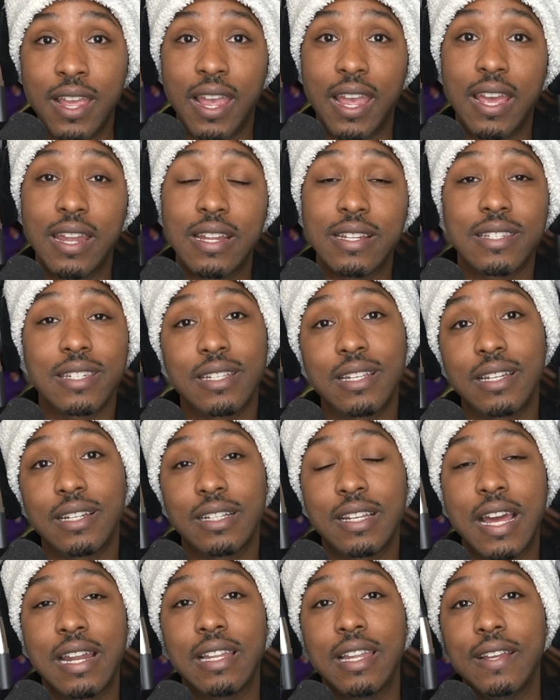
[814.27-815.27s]
And it's
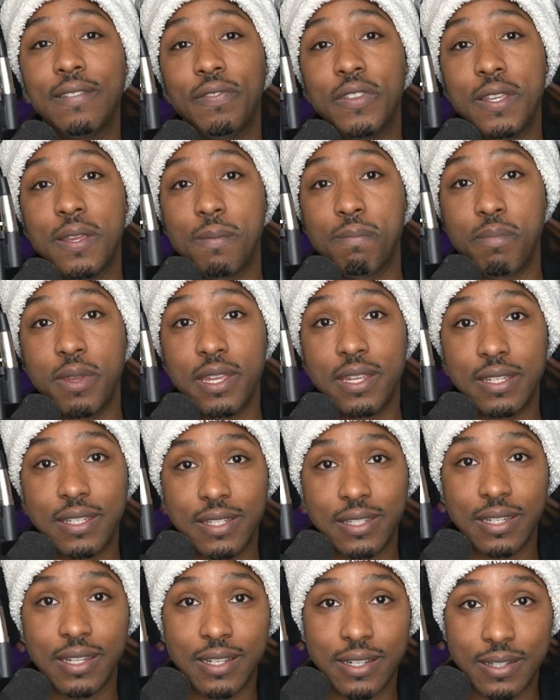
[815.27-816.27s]
kind of like the
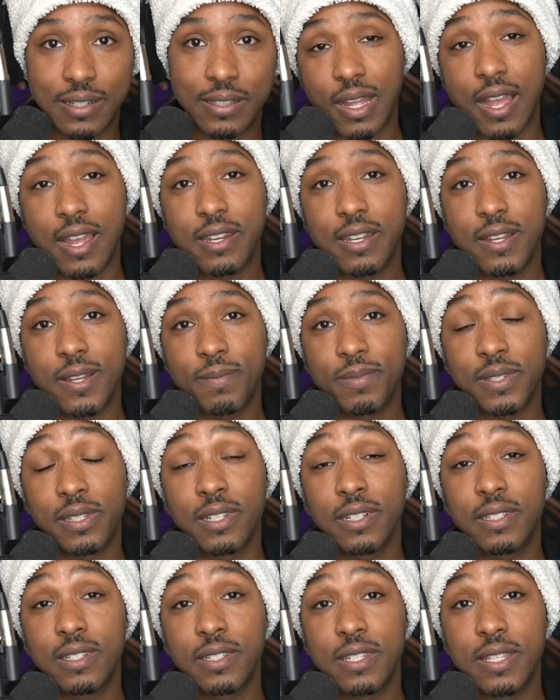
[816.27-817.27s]
abyss. iDubbbz
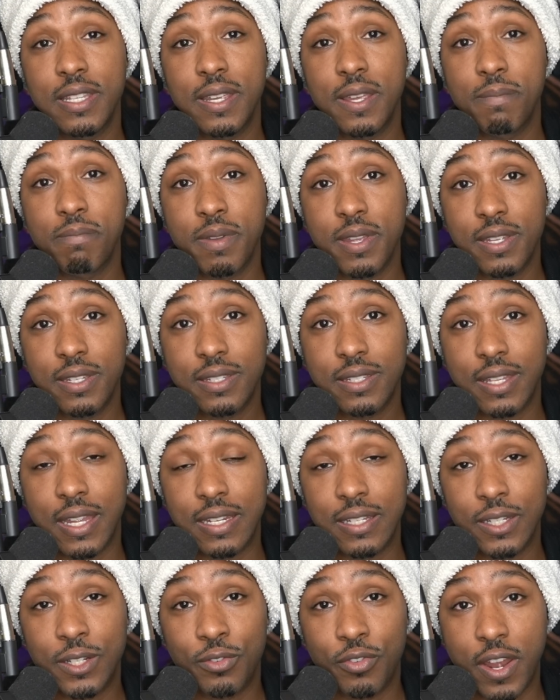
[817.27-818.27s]
looked into the abyss
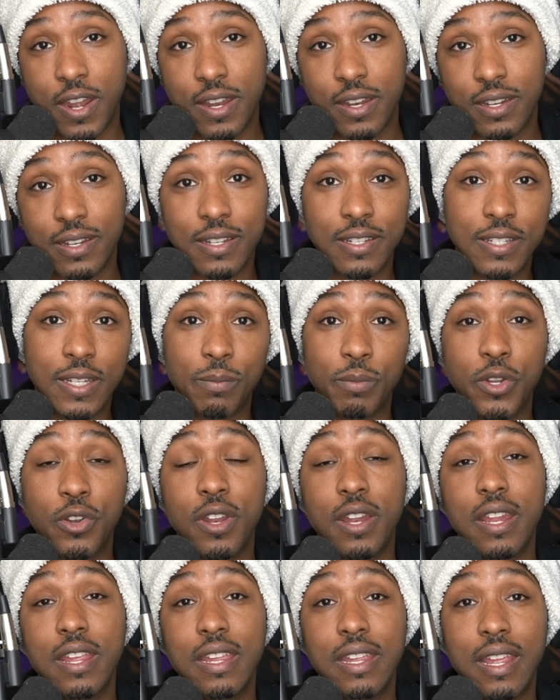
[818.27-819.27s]
that he created in his
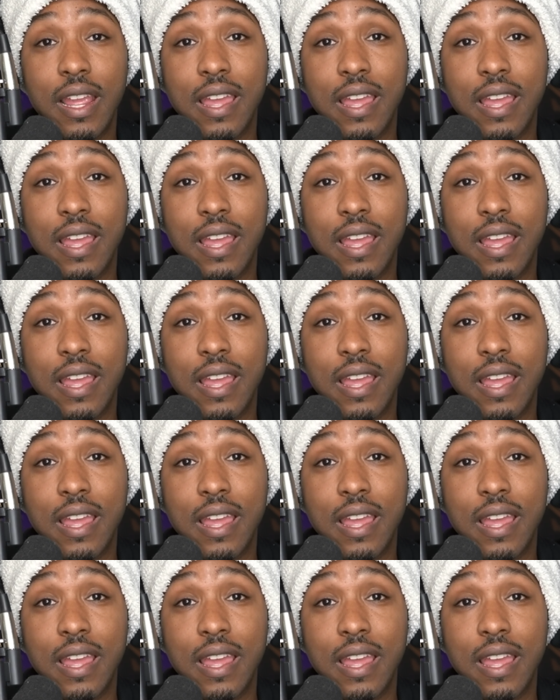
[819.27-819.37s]
community.